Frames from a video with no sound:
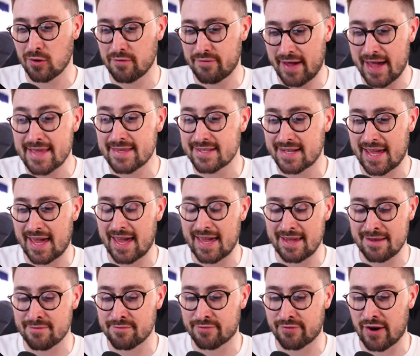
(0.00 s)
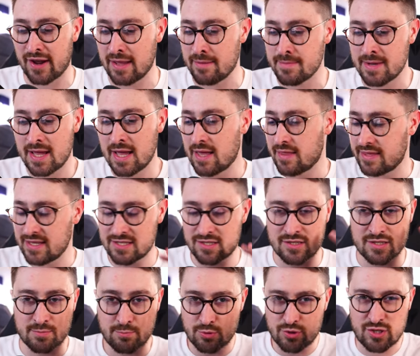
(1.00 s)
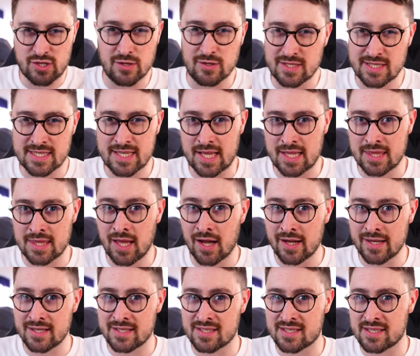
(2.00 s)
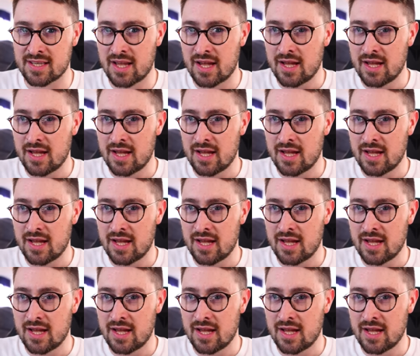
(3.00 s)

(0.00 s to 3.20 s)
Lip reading: of head and hair in frame. This just produces that nice